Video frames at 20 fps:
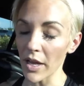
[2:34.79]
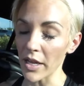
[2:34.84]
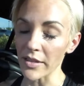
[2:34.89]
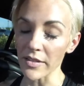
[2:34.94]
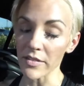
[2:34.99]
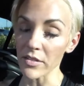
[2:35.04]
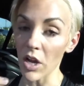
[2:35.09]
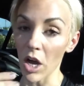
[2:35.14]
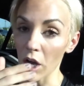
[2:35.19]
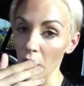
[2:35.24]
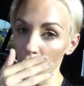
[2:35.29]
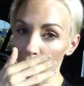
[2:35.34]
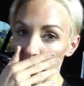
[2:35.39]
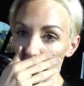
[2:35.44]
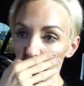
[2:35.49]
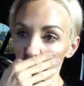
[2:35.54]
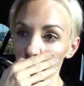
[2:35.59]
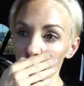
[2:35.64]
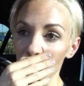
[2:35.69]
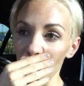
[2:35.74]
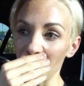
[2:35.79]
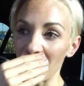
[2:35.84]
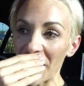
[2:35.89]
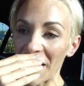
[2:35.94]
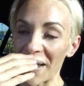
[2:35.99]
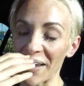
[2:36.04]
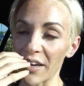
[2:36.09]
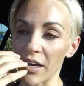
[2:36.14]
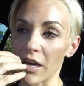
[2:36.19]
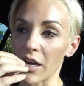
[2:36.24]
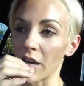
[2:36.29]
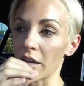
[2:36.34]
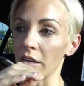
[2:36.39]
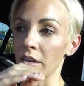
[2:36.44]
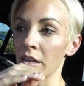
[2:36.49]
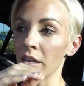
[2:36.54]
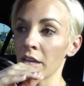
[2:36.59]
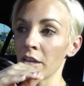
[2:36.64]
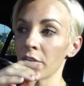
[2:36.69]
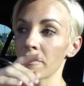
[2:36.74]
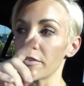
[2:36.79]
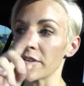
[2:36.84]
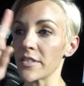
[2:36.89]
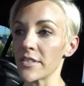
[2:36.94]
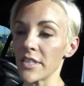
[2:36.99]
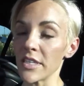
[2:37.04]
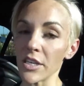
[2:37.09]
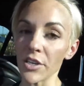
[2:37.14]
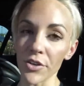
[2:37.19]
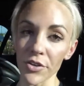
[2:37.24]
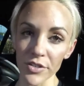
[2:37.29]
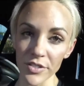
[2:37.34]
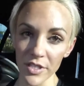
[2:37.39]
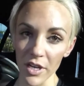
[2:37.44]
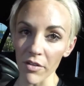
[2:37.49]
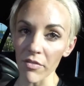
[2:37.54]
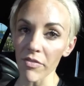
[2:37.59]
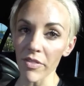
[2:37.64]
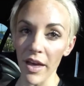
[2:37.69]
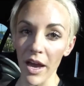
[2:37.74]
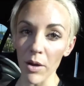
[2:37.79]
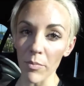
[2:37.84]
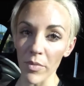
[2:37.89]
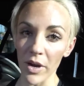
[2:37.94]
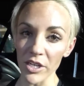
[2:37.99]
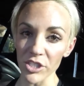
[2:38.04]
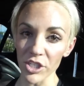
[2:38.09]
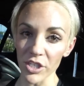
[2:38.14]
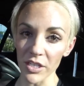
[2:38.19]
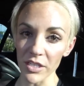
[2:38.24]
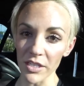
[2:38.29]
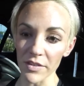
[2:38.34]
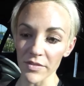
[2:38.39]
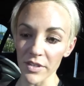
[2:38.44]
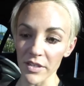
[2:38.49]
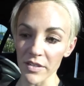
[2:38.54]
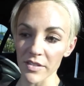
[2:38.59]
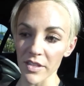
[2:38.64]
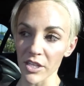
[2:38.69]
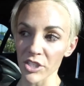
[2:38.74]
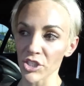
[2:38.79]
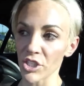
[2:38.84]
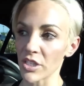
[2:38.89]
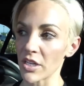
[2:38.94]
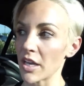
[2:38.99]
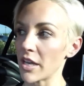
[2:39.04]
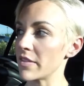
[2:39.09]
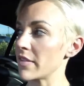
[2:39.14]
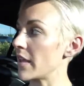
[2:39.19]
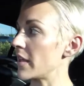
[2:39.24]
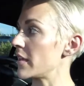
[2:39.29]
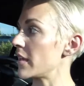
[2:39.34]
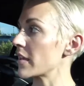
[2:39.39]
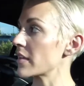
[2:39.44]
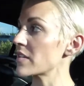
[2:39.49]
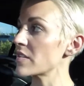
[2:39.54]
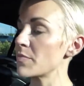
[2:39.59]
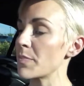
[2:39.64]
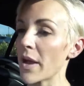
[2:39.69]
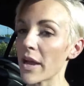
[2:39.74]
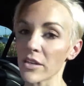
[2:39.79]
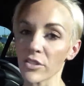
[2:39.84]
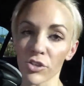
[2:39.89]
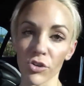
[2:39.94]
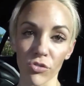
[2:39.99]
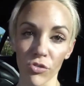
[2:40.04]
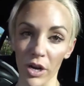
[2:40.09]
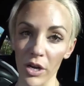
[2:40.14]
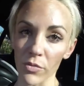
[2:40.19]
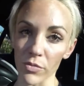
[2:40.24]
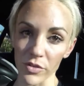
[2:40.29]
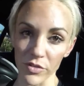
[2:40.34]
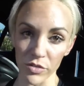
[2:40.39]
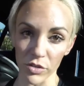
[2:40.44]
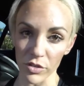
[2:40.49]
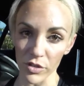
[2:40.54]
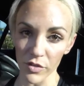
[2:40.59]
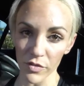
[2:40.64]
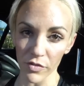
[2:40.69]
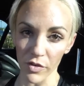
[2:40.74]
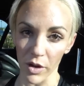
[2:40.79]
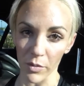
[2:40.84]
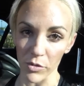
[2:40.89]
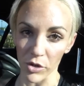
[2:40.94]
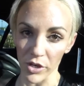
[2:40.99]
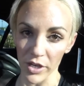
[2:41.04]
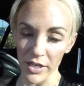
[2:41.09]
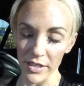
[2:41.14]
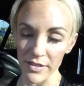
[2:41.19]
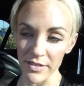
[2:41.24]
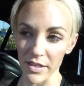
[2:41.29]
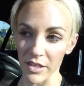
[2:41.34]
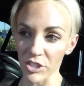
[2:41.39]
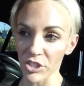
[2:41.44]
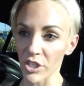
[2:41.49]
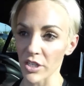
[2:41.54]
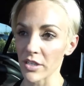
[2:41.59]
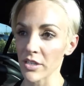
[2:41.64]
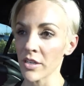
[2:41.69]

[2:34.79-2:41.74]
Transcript: It's not good. You cannot fatigue yourself that much in a lifting session and then expect great results from your HIIT session.